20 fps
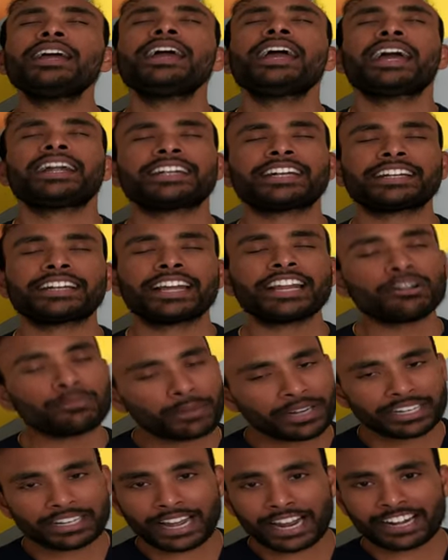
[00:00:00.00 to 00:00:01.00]

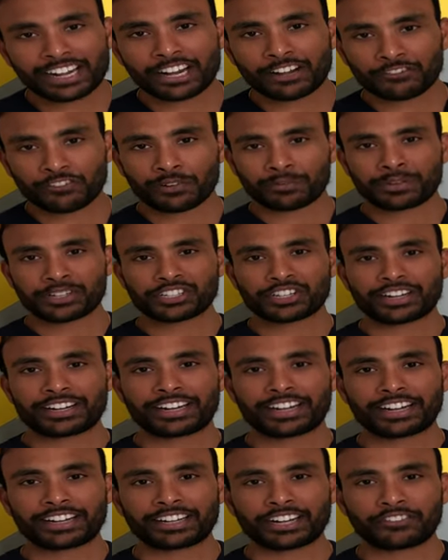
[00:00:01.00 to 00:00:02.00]
entertainment and information
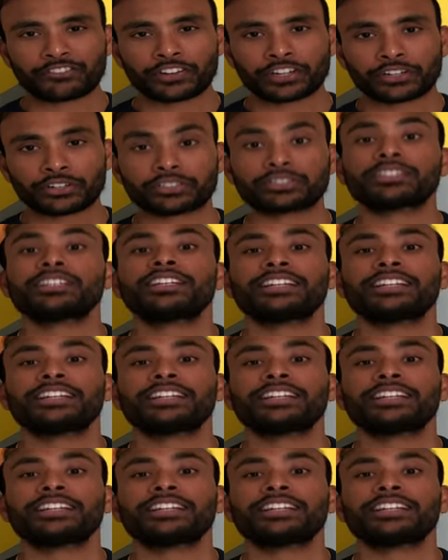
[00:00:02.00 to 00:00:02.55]
related videos.